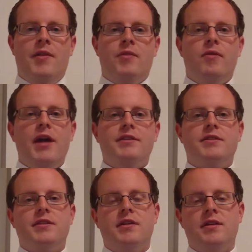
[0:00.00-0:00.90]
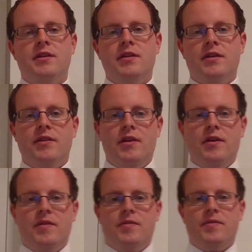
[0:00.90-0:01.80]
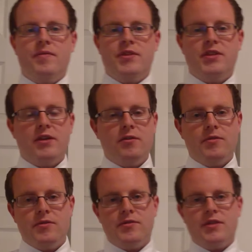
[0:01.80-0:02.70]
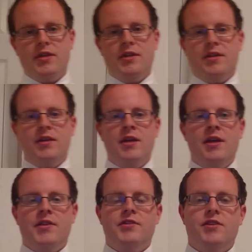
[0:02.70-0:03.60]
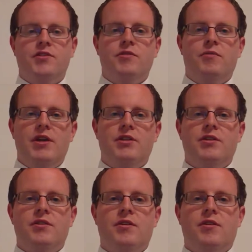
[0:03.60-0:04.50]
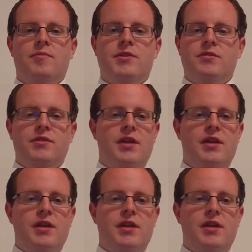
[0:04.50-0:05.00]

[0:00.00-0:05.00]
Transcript: The rights of the stakeholders in this situation are Mr.